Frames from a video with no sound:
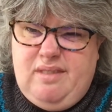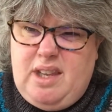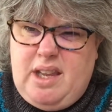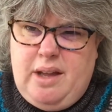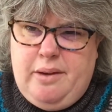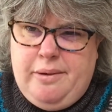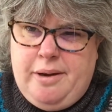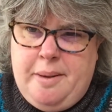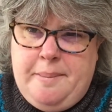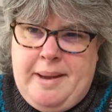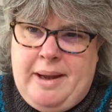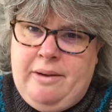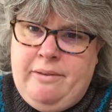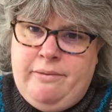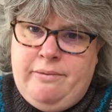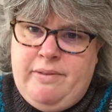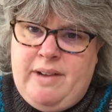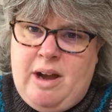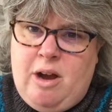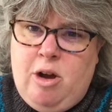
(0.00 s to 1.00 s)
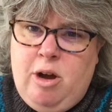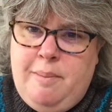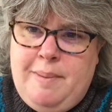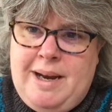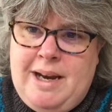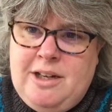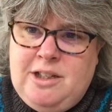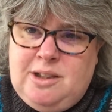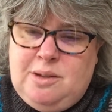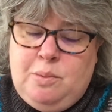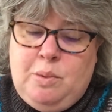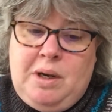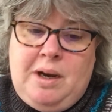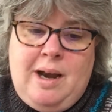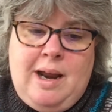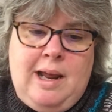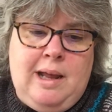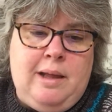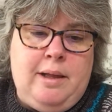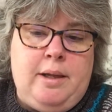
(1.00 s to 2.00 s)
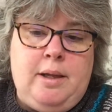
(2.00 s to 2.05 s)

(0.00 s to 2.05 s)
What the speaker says: they'll come out of hibernation one day.